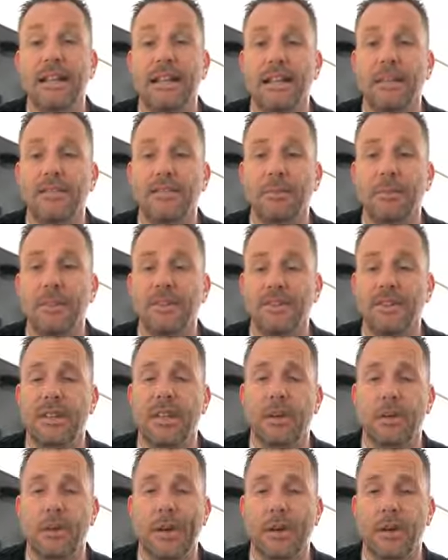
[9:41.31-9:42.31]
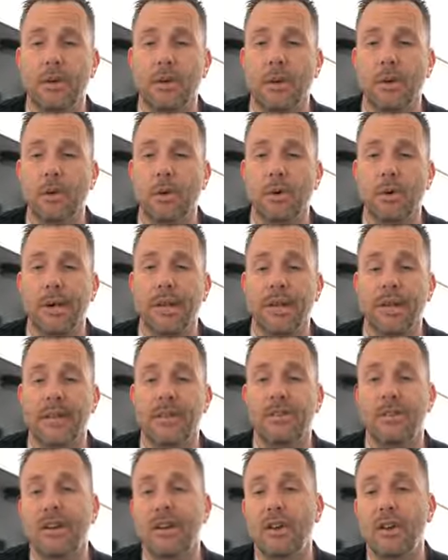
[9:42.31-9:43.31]
He's missing. We don't know where he
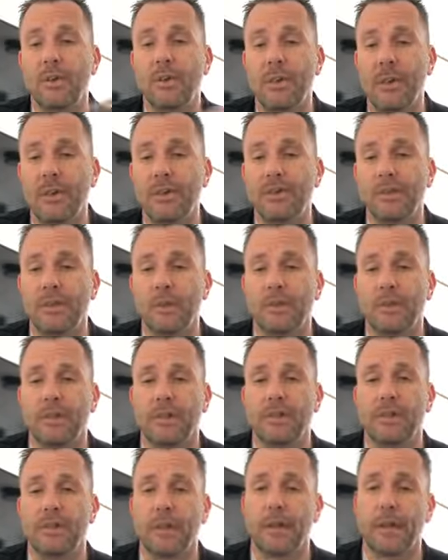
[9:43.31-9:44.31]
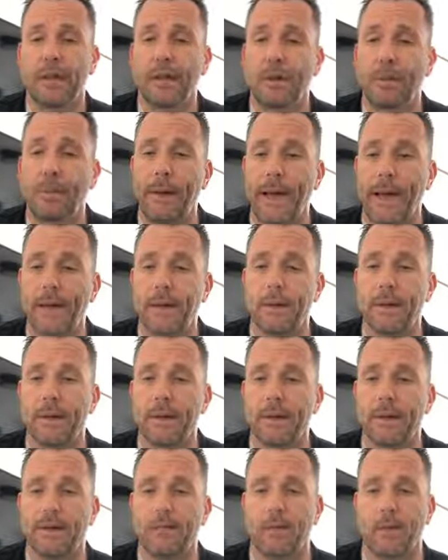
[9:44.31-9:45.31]
is. He could be in Jerusalem, so we're going to go back and we're
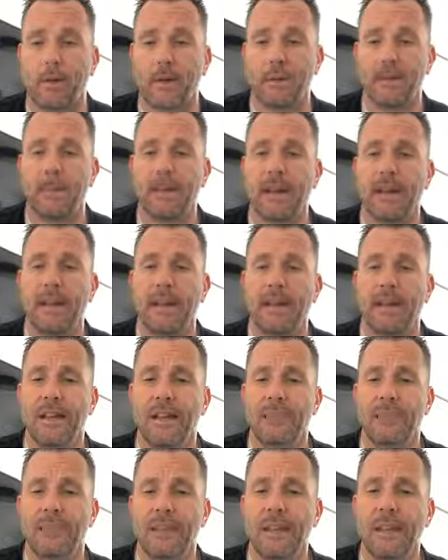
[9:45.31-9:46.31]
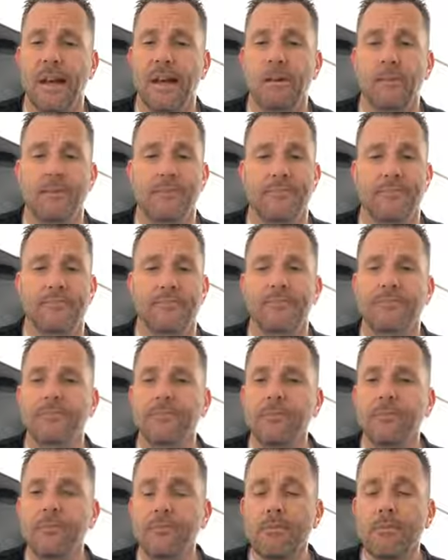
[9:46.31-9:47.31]
going to look for him. Now,
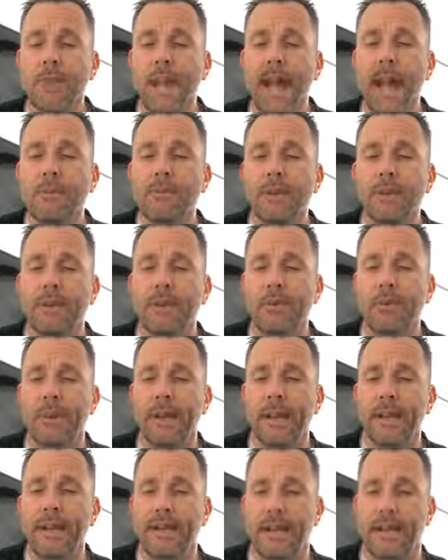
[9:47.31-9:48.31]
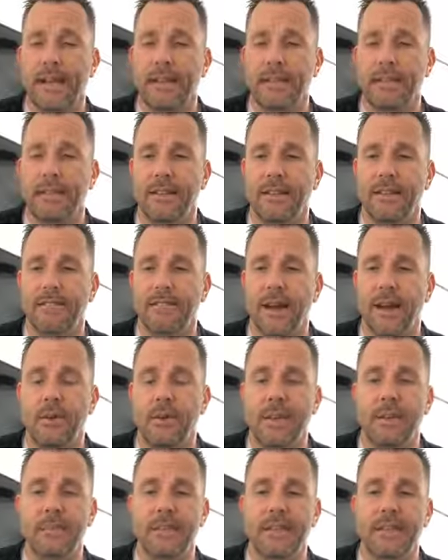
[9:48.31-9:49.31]
after three days, they
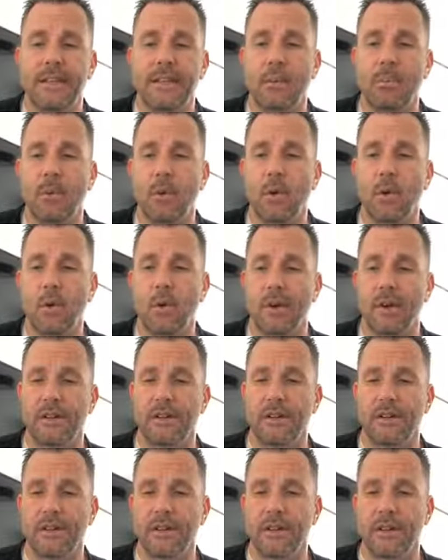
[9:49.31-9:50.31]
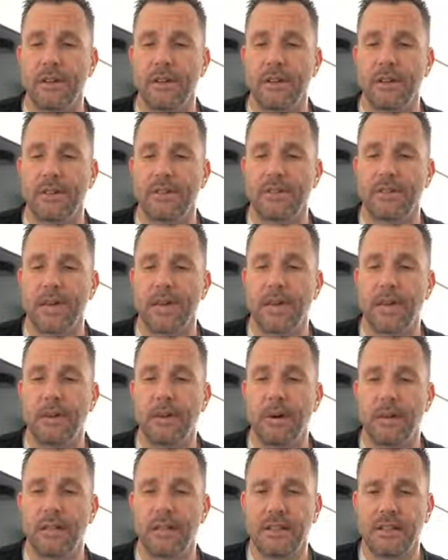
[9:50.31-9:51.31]
found him in the temple courts, sitting
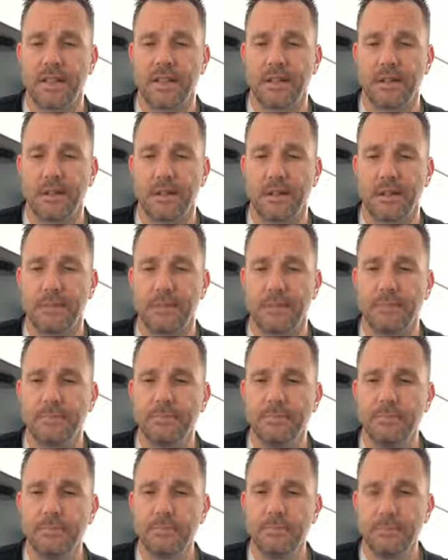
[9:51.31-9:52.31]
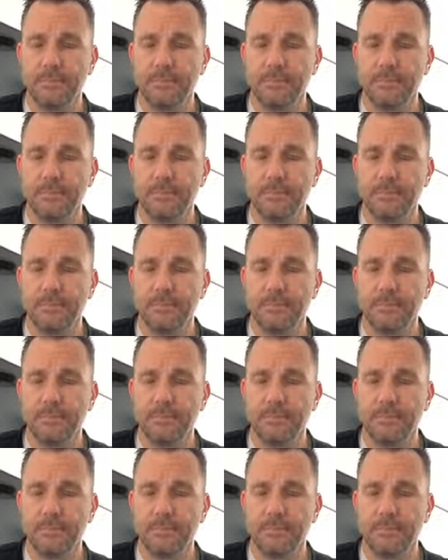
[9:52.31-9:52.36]
among the teachers.